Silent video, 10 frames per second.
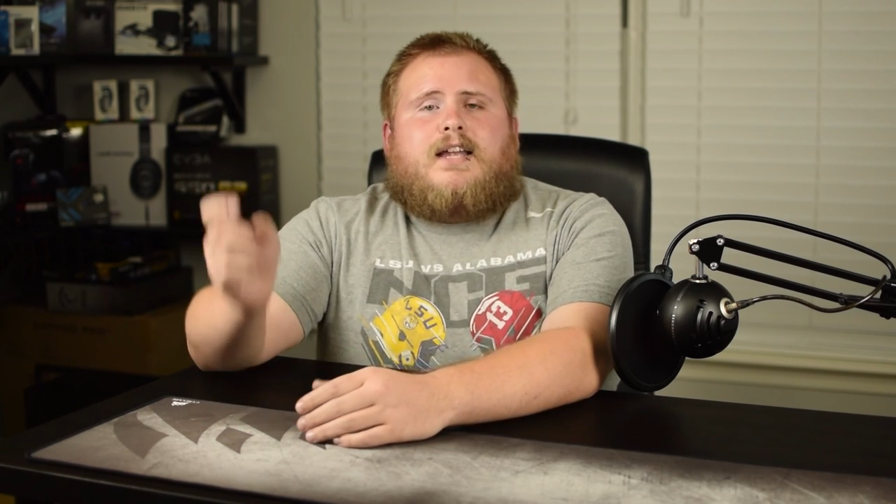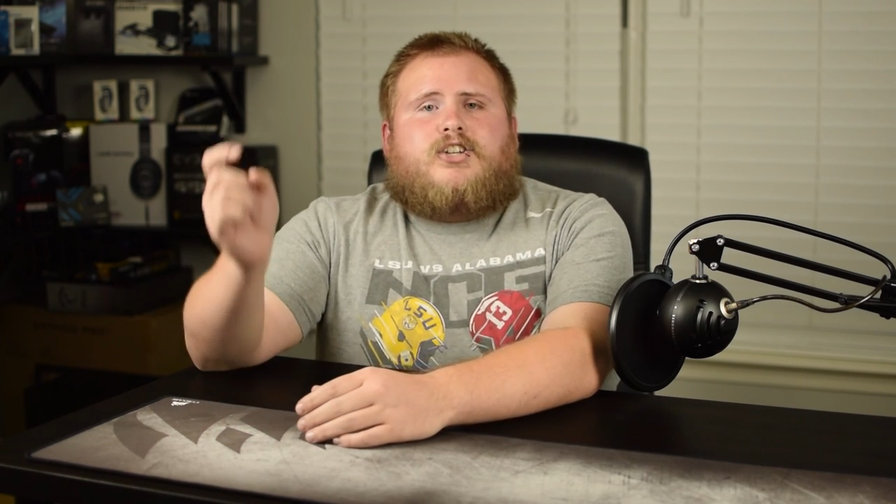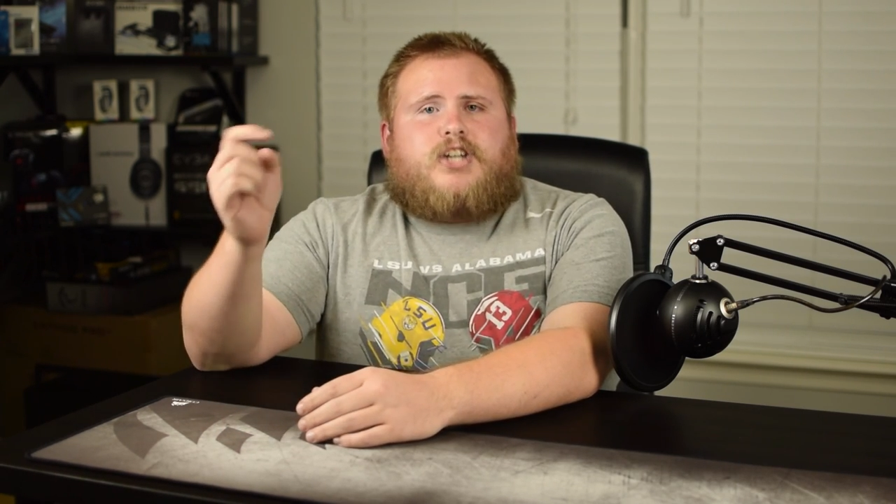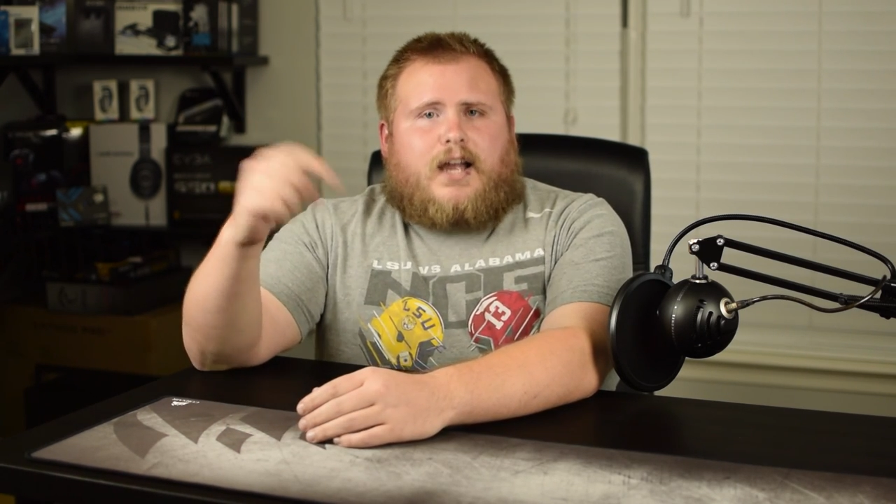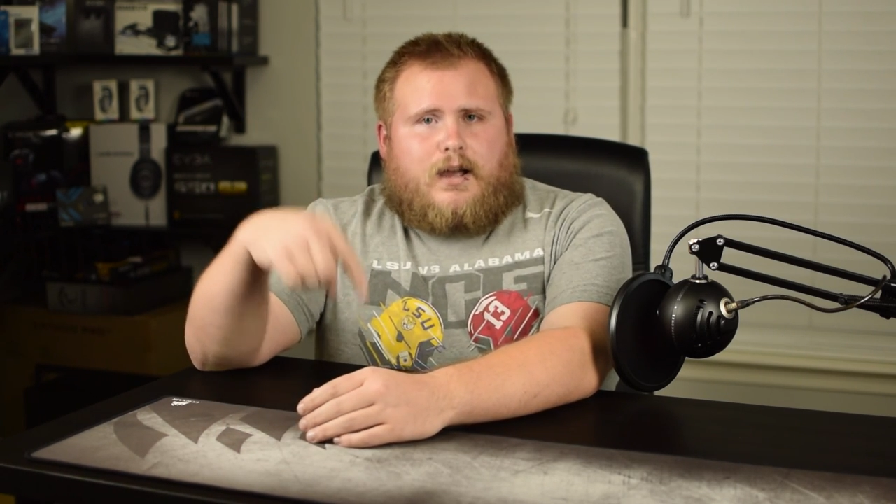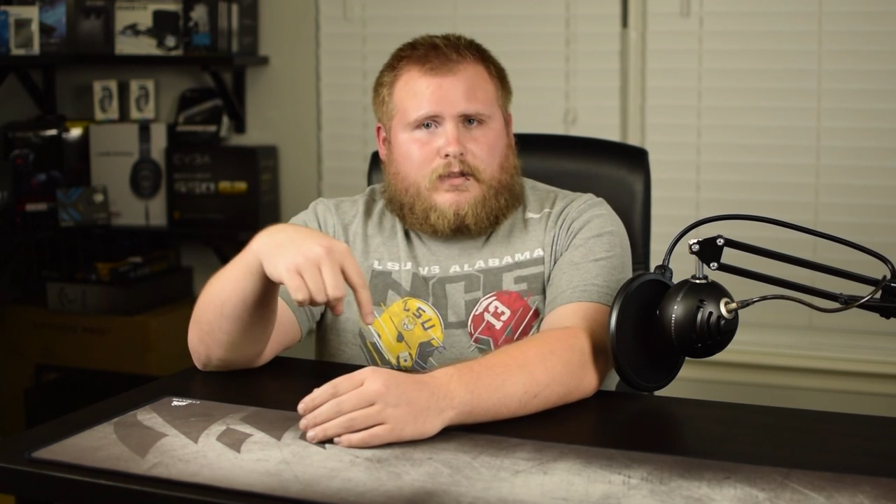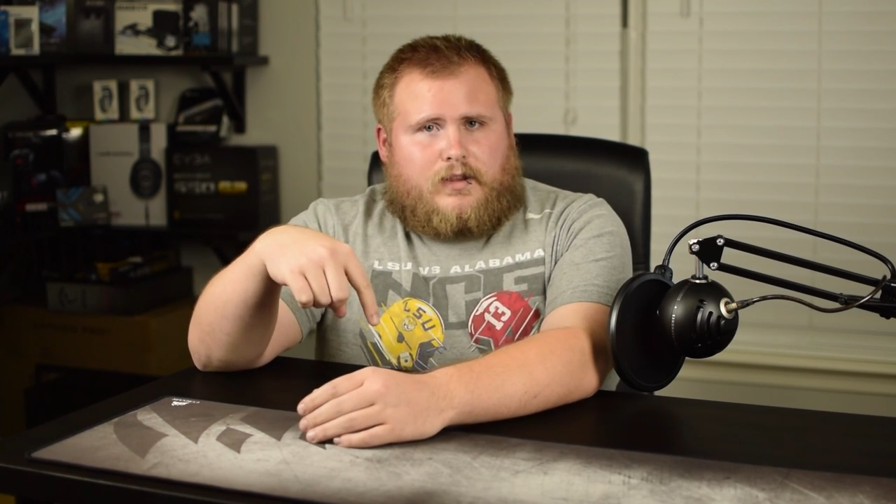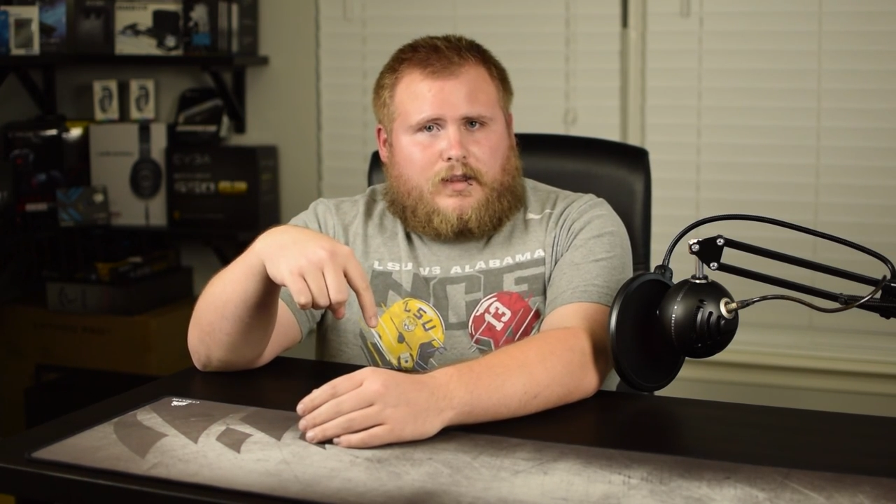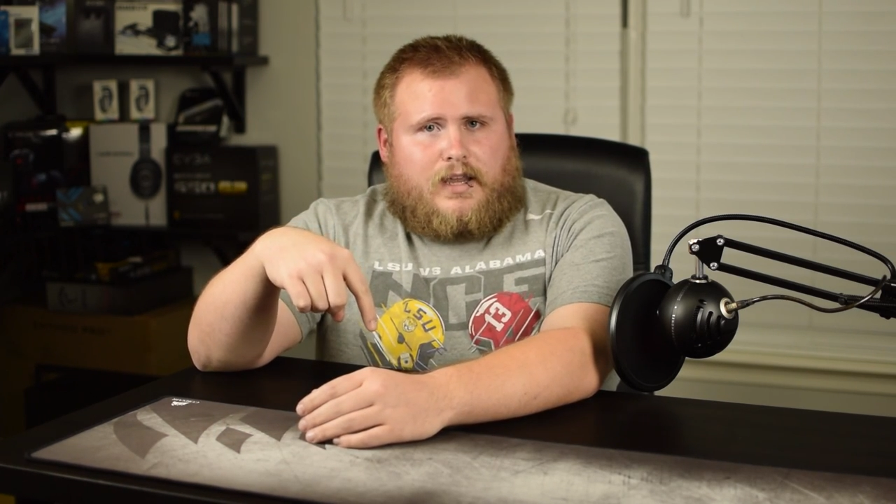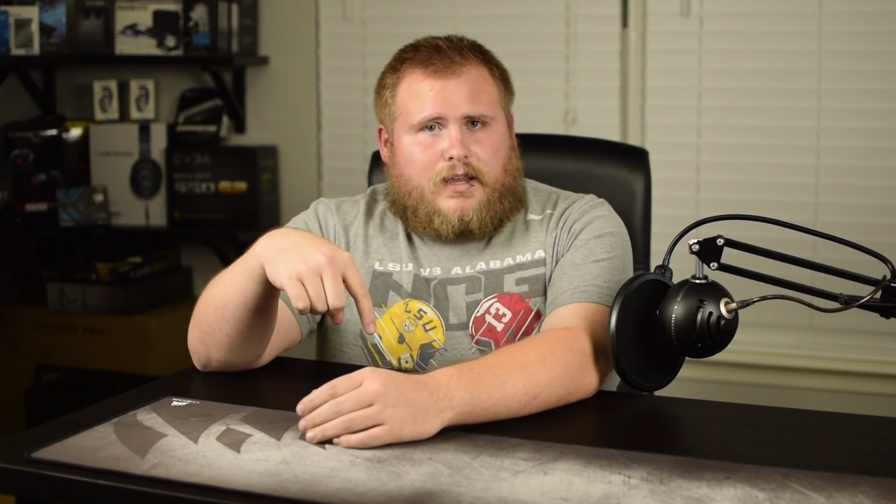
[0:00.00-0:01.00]
check out the
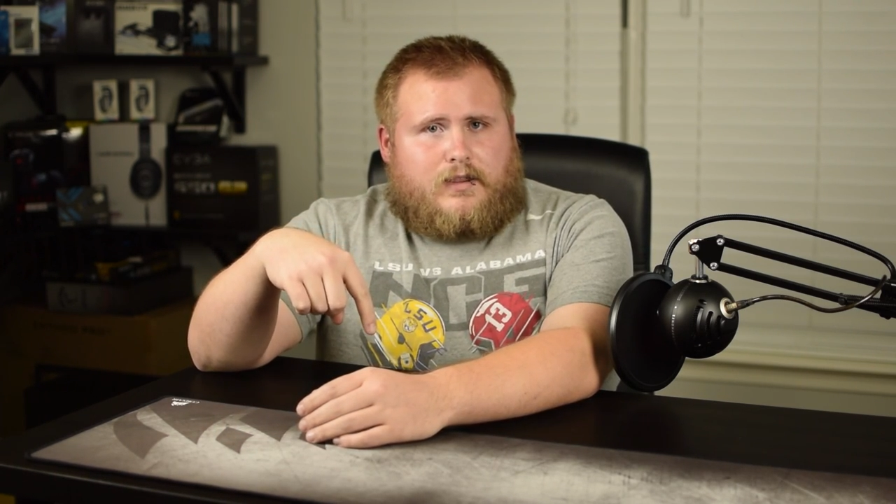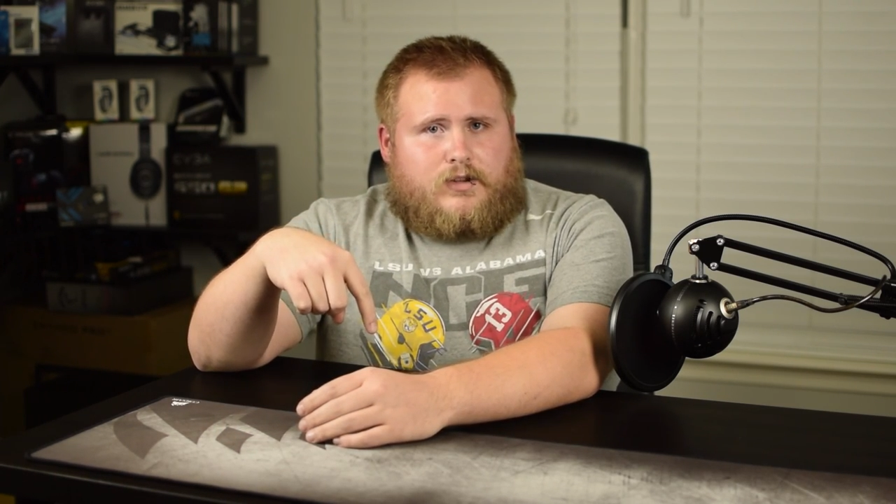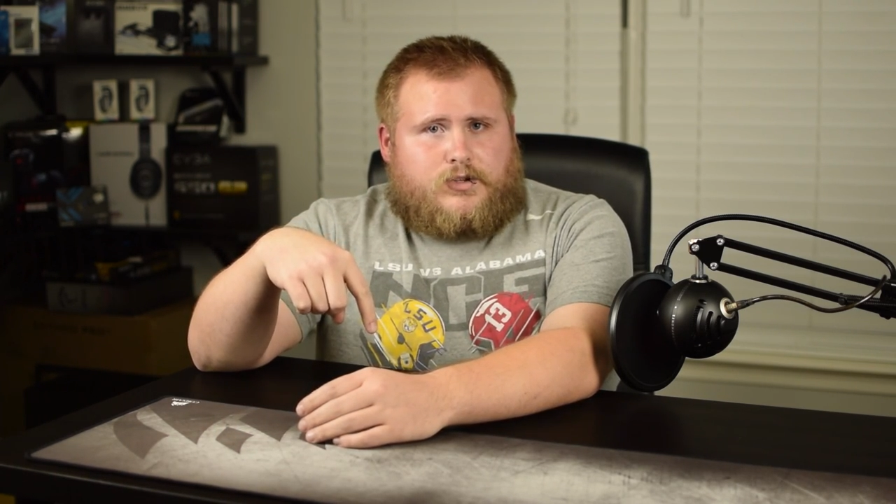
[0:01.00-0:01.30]
link in the